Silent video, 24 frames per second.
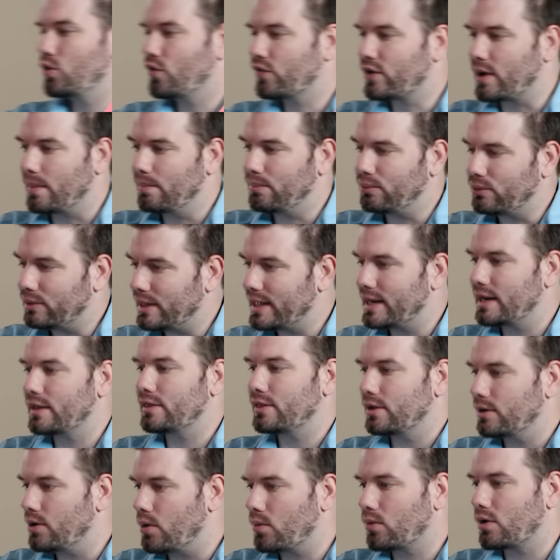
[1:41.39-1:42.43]
who have completed
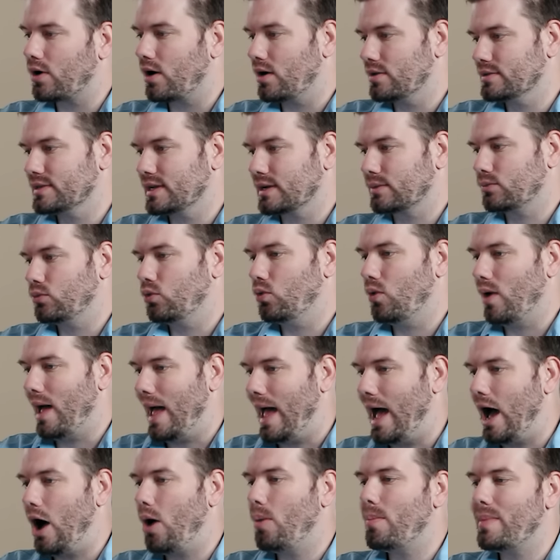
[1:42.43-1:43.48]
the no contact rule,
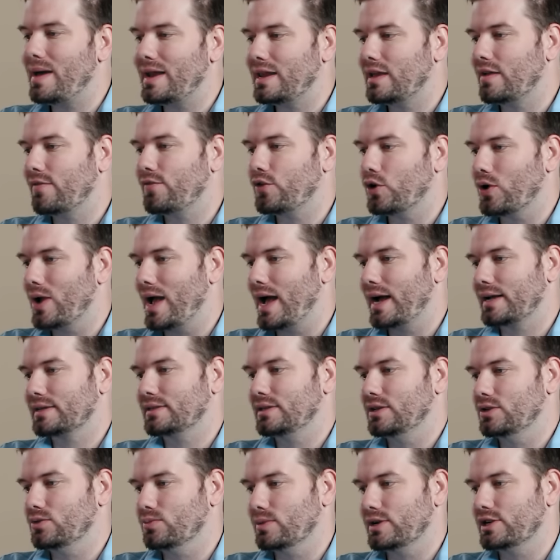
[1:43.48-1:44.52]
how many of your
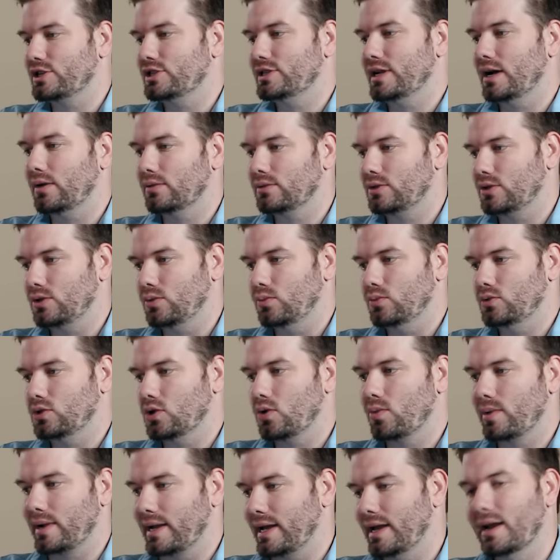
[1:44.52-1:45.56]
exes reached out to you
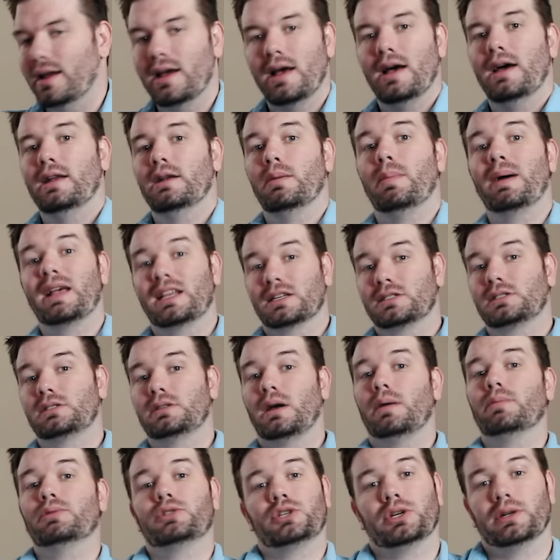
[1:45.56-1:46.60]
during it? Now, my
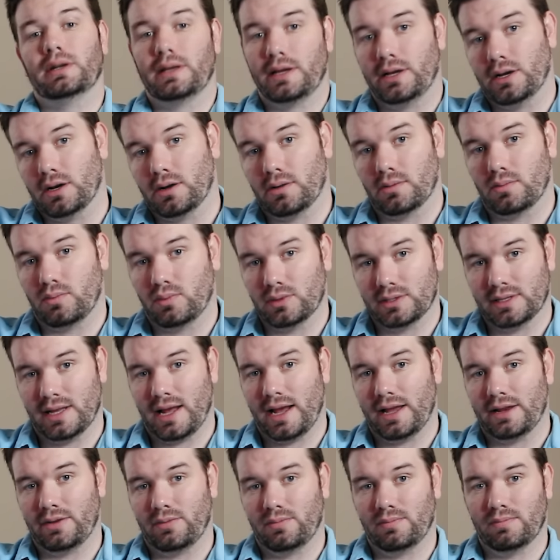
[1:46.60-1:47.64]
assumption here was
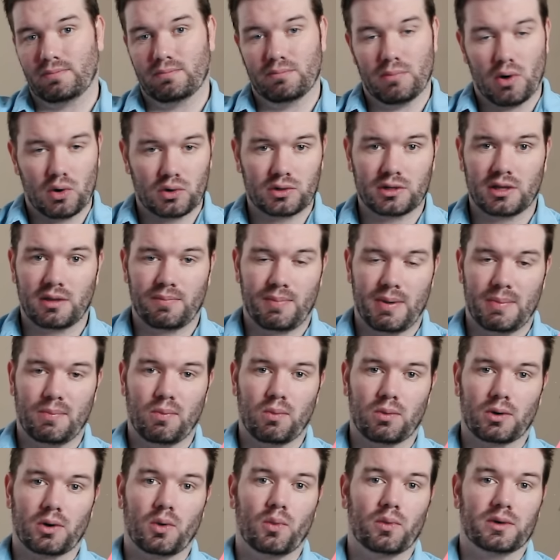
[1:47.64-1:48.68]
that most of the
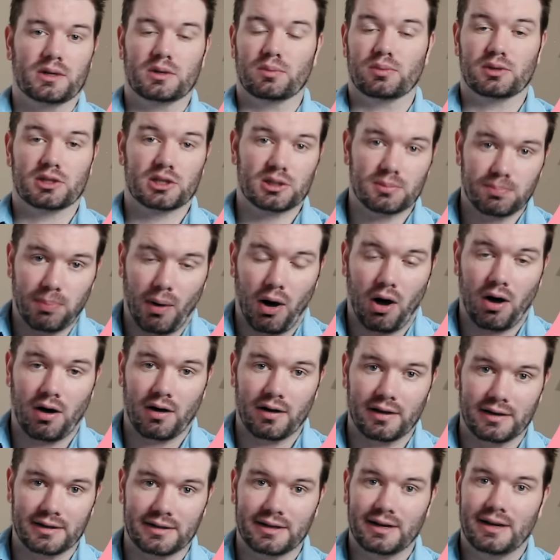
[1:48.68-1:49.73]
people were going to
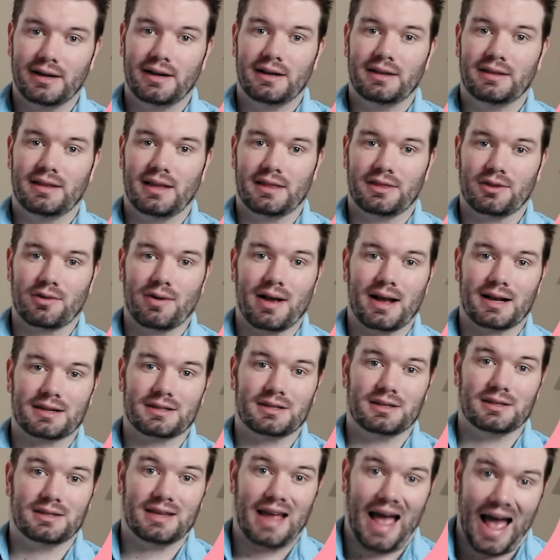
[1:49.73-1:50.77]
respond that their
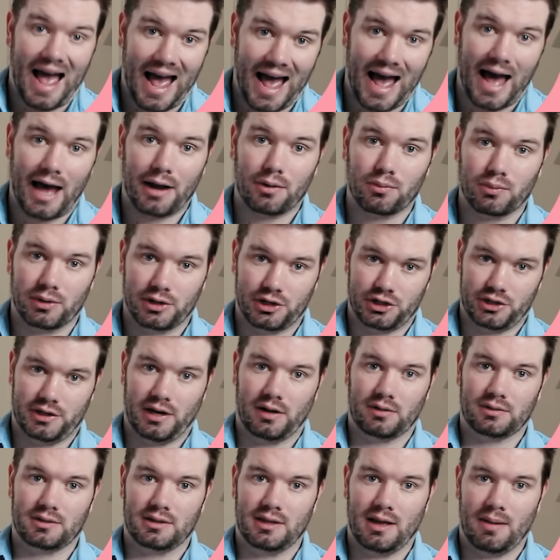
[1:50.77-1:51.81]
exes had reached
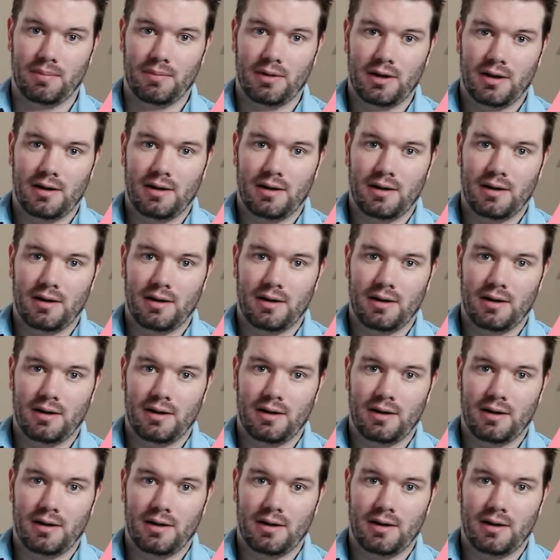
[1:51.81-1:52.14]
out to them,